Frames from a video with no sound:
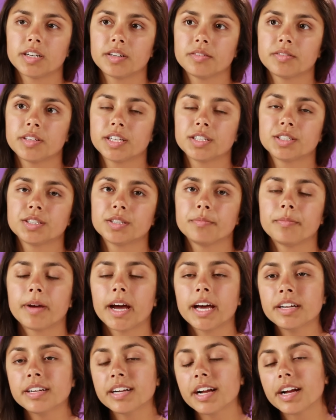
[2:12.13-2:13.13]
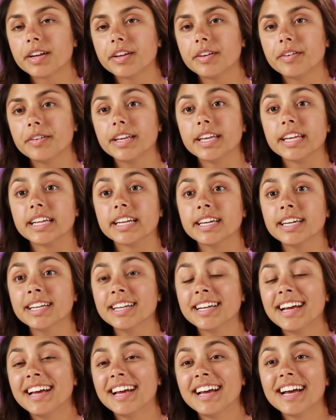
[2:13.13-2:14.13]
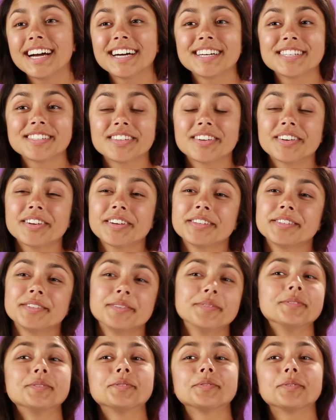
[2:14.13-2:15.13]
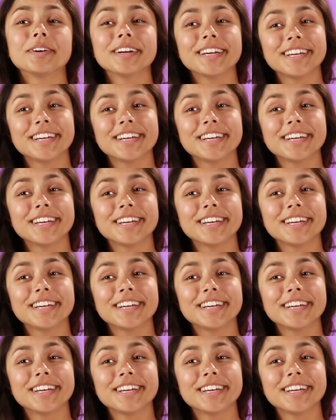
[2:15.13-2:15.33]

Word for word: I don't think it should matter how you eat it, as long as you enjoy